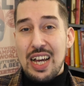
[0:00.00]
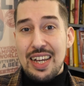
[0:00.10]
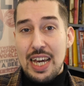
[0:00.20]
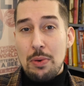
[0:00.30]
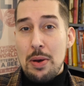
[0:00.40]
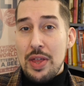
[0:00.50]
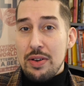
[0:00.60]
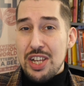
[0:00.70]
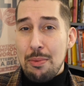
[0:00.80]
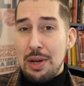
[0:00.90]
can get away with that
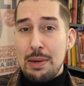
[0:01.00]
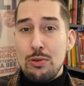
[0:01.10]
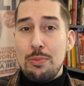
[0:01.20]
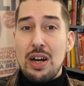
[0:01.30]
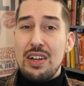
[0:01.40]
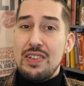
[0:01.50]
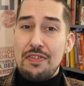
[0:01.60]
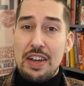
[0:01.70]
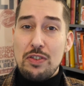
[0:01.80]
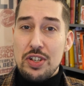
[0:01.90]
with some people, but
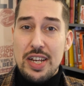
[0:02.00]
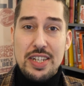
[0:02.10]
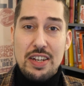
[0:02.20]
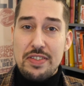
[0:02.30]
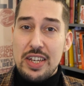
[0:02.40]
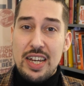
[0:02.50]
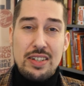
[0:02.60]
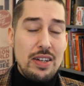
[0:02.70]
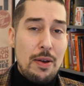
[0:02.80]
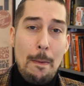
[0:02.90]
if they've got sensitive
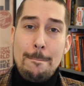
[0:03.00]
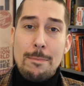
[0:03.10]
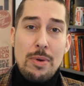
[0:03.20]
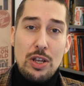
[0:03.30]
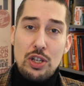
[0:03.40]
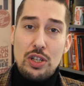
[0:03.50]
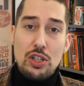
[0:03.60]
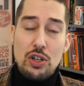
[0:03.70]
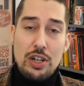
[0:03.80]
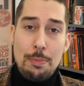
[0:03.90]
skin,
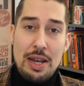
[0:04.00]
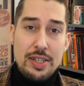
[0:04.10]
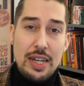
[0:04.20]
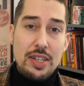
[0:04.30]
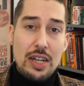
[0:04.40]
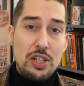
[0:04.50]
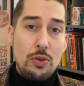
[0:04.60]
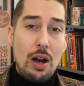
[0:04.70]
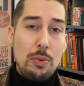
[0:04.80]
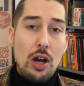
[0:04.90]
you're going to mess that
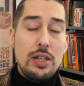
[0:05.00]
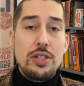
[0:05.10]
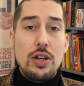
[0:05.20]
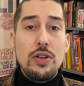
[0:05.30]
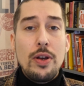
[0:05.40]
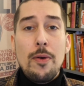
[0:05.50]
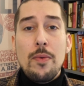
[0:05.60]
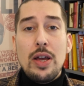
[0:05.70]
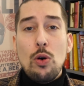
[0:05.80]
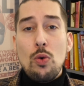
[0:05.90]
tattoo up, guys. So
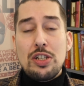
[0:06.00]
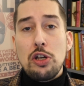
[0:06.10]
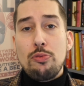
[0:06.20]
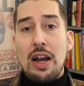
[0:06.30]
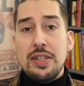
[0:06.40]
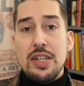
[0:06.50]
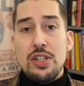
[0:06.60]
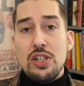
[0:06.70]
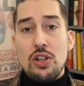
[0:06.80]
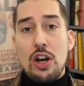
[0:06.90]
always good practice
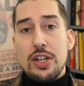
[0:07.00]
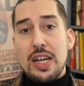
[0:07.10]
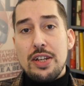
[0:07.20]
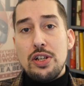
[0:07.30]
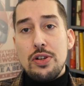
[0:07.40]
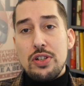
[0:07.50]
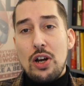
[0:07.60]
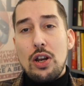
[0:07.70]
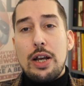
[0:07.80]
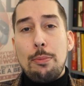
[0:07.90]
to start your tattoos
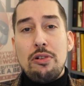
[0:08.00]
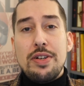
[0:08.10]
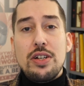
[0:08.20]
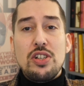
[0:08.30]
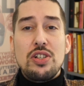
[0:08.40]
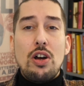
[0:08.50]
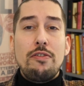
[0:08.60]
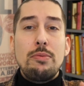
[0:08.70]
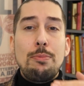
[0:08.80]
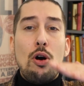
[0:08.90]
kind of like a printer. So start
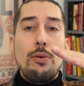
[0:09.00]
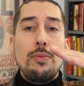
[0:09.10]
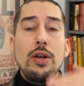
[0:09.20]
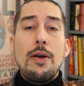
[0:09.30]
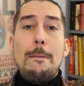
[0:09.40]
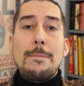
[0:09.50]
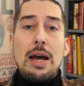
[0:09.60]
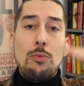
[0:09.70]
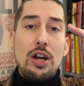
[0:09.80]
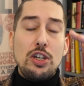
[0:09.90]
from the bottom
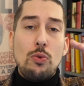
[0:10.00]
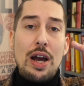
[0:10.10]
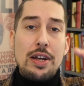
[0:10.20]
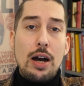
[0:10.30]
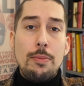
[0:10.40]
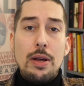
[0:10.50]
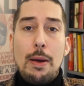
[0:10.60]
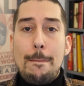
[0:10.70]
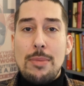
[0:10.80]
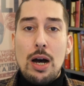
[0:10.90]
and work your way up.
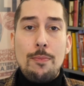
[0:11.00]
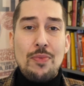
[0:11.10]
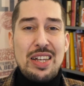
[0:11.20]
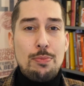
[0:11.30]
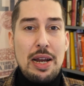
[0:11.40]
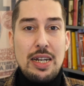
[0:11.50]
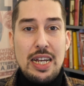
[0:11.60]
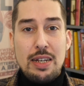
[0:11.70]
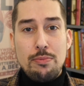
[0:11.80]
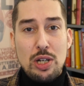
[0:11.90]
That's
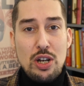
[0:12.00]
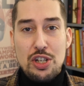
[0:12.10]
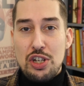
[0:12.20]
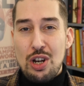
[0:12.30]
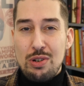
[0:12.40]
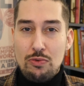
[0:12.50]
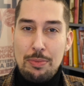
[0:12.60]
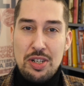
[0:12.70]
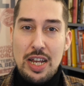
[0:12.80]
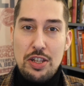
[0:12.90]
mainly because you don't want to rub
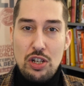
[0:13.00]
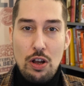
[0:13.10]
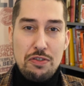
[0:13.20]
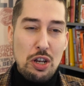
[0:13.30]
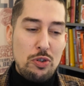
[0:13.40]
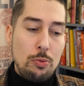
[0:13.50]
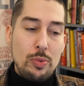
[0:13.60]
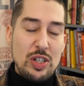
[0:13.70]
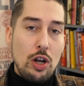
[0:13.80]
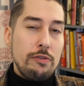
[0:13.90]
the stencil off, so normally
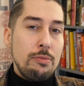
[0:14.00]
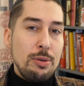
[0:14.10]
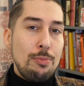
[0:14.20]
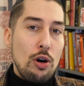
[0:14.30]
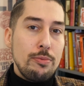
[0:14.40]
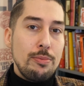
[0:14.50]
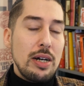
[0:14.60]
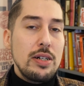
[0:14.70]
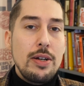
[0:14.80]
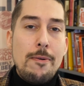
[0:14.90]
we start from the bottom,
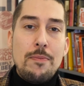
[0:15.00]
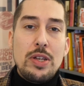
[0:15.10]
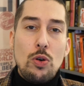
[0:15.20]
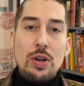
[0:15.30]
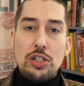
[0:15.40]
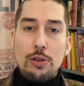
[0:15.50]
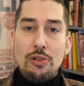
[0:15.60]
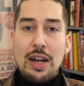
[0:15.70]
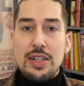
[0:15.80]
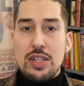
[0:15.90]
but always good
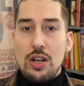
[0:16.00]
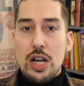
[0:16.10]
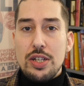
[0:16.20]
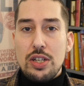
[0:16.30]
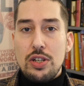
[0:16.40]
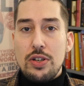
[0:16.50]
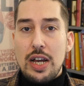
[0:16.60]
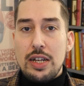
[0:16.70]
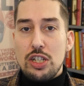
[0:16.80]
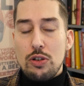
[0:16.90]
practice, guys, to do
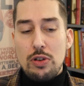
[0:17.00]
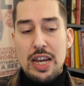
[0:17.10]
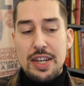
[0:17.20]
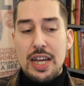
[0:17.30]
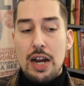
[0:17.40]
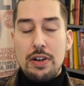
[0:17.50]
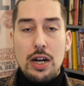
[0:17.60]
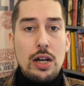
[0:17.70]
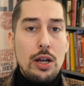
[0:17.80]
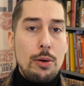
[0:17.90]
that. So hit the
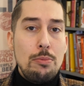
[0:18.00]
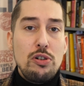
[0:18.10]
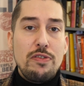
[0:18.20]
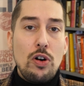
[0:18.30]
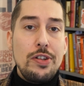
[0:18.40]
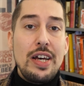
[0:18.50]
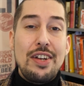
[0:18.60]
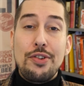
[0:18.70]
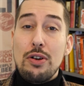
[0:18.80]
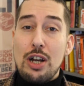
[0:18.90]
area, move on,
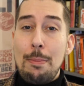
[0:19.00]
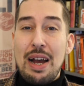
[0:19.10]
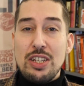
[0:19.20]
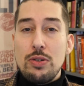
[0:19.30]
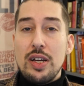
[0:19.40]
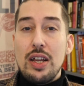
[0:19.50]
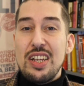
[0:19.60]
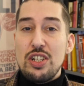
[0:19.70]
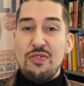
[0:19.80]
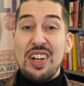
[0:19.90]
and don't come back to it
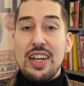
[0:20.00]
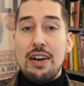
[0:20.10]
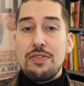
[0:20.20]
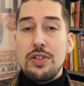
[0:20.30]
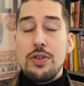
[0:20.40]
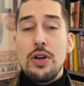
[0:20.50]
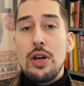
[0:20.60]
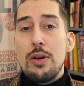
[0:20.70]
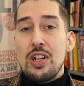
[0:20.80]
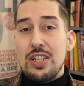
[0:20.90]
unless you really have to,
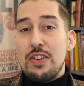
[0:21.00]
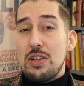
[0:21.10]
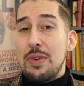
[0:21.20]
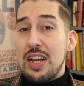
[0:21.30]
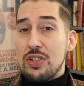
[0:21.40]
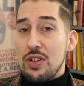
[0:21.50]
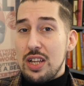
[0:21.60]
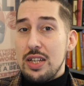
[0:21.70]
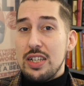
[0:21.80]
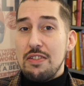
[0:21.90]
because if someone has got
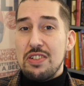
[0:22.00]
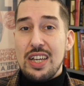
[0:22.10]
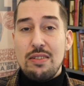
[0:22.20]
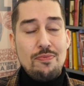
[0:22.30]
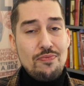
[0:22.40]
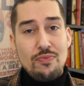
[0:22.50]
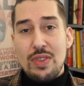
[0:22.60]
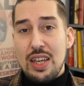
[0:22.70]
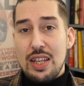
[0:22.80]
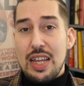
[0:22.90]
sensitive skin,
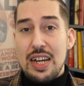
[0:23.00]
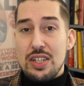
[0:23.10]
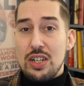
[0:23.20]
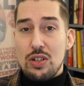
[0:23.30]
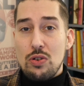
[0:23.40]
that is going to